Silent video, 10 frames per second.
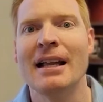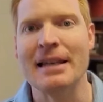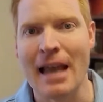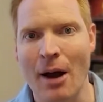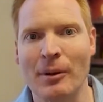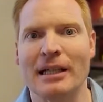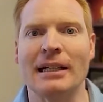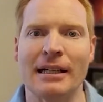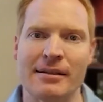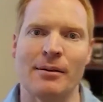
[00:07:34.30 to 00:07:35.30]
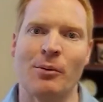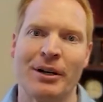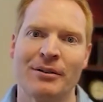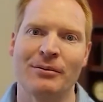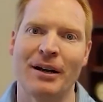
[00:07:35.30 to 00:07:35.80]
now we can get
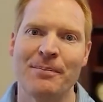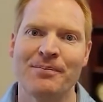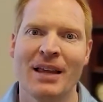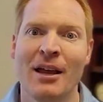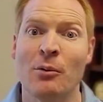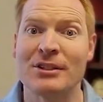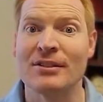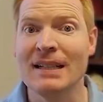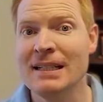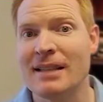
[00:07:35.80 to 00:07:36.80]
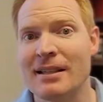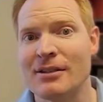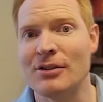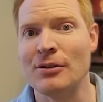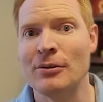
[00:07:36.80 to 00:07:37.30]
somewhere, right? Which leads us
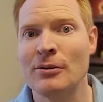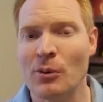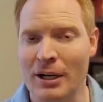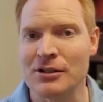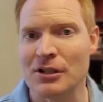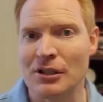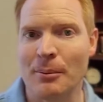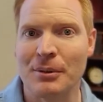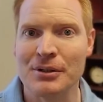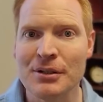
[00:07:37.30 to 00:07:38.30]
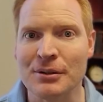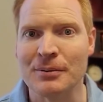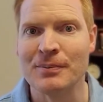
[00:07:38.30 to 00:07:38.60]
to question number 2.